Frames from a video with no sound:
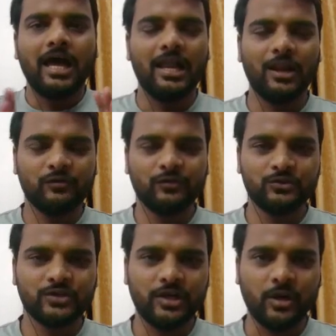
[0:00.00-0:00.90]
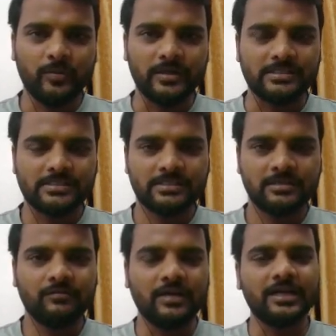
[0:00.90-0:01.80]
Hello future toppers.
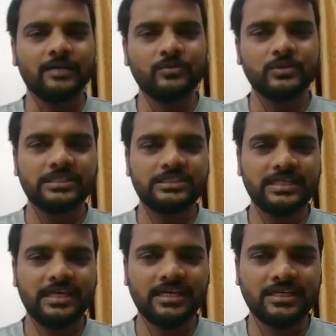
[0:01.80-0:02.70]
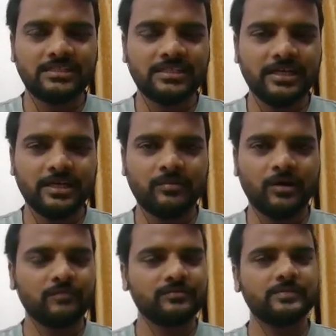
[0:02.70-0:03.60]
Welcome to Streak initiative
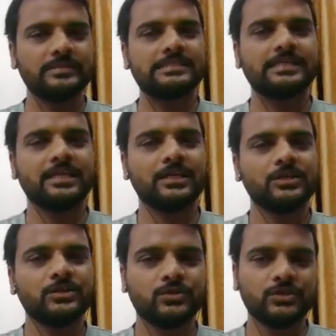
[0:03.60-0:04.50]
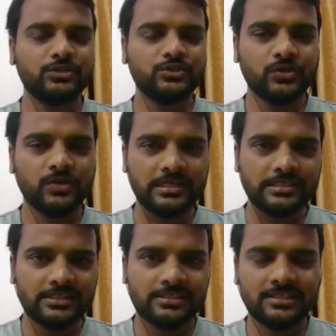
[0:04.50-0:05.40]
of Civilsdaily to ensure
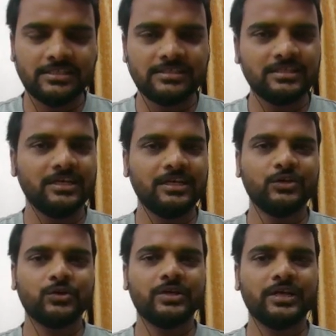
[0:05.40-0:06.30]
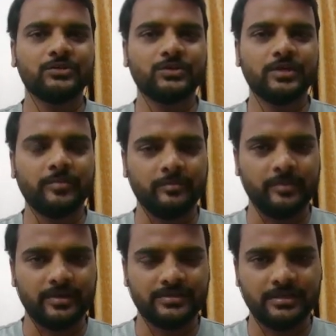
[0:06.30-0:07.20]
consistency in your day-to-day
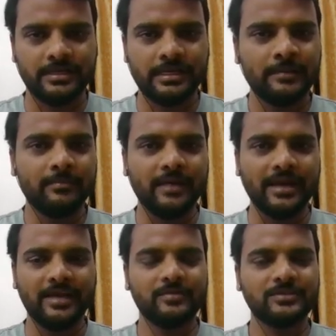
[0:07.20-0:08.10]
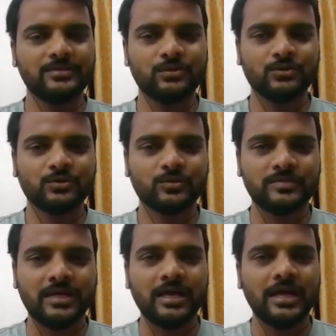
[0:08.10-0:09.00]
preparation. My name is Santosh
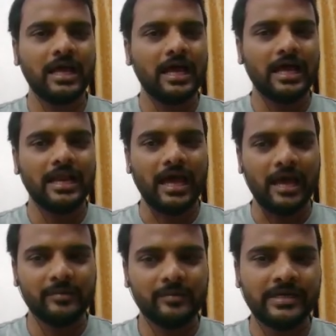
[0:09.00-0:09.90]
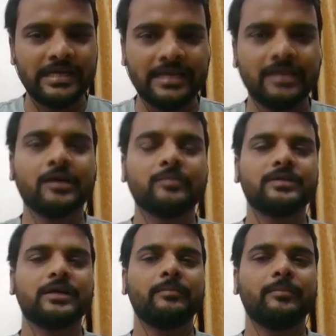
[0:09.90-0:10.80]
Gupta and I will be taking up
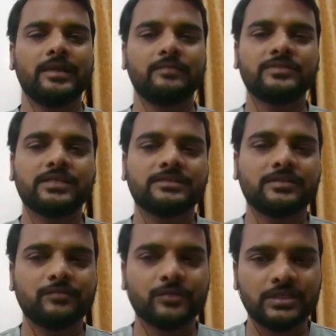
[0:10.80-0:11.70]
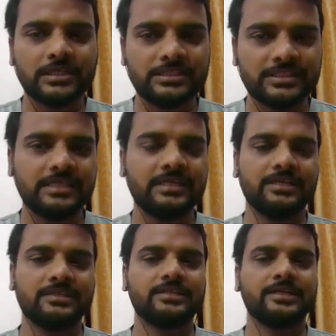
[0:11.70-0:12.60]
the prelims section for the Streak
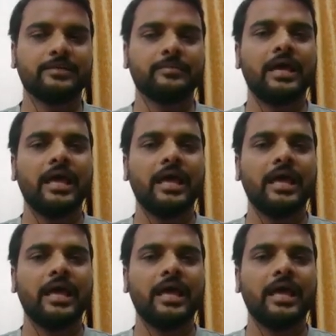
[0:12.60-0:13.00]
initiative.